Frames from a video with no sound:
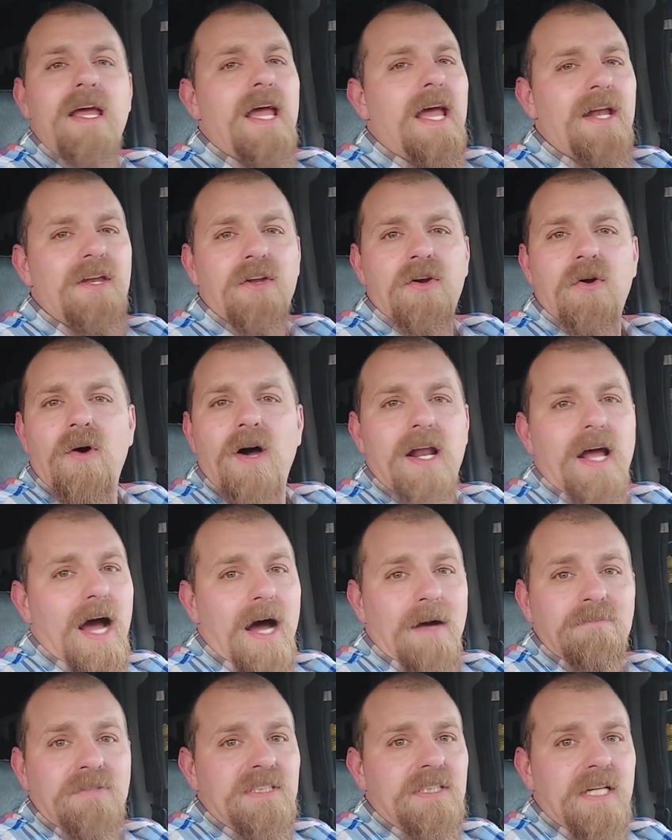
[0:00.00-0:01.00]
And you know what?
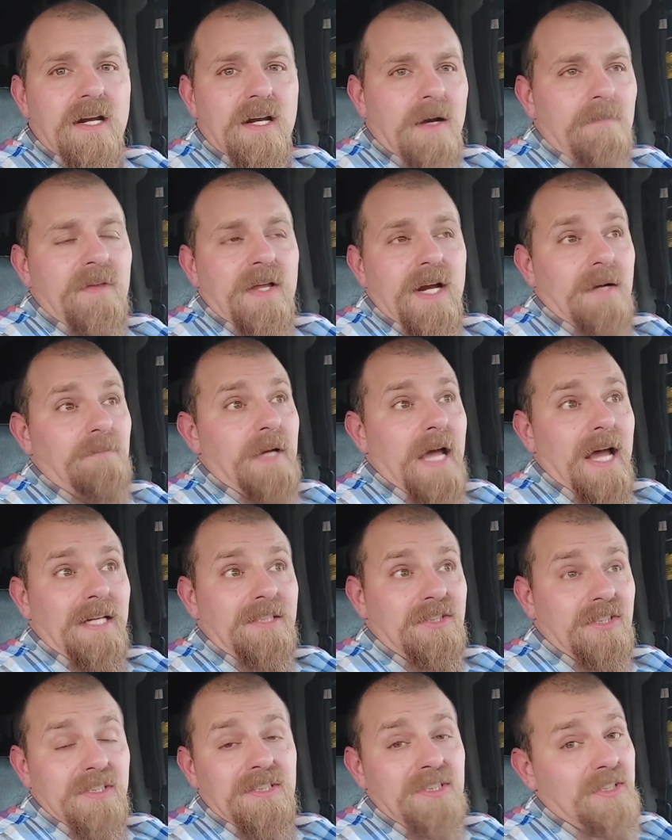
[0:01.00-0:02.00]
I'm set up that I'm
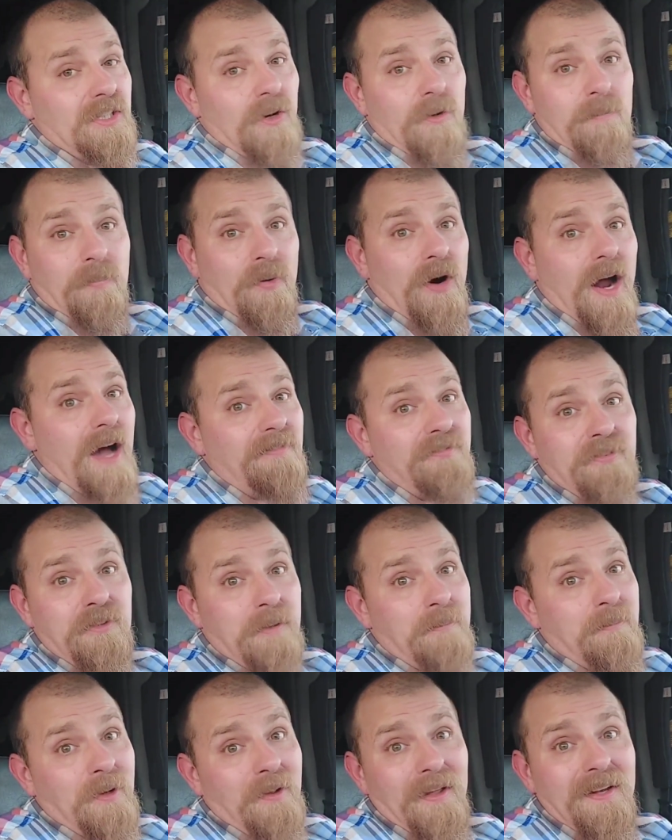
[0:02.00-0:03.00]
actually still
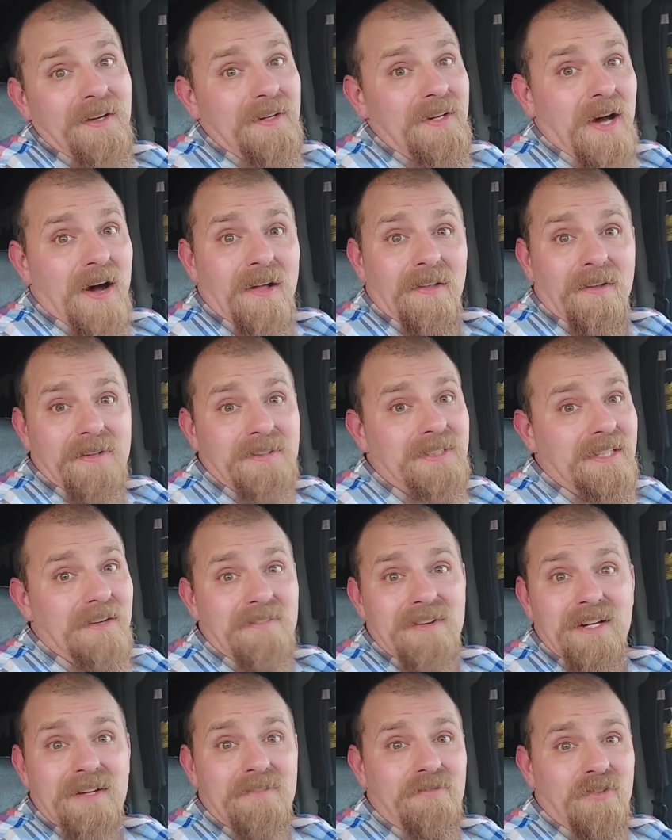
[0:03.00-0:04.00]
profitable at
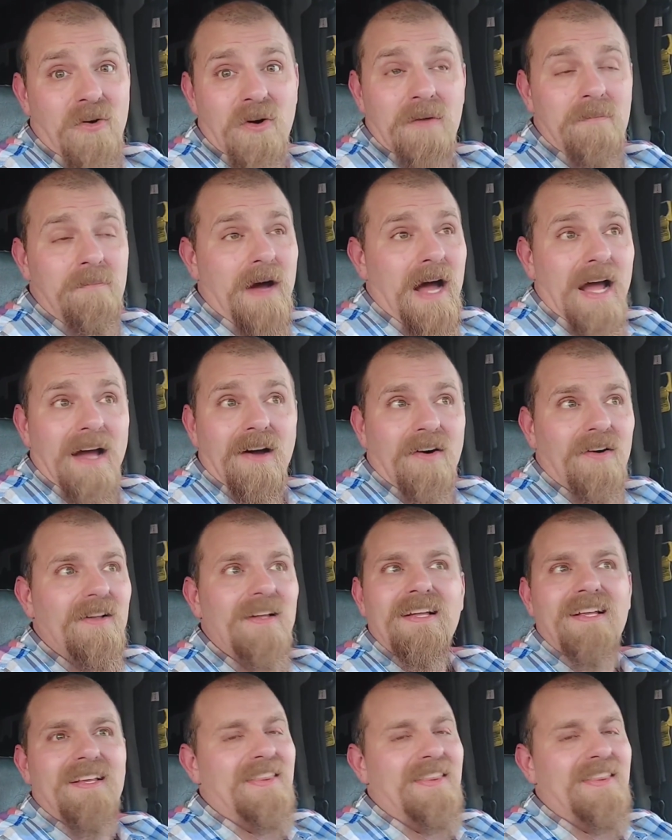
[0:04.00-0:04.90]
$1.74 a mile.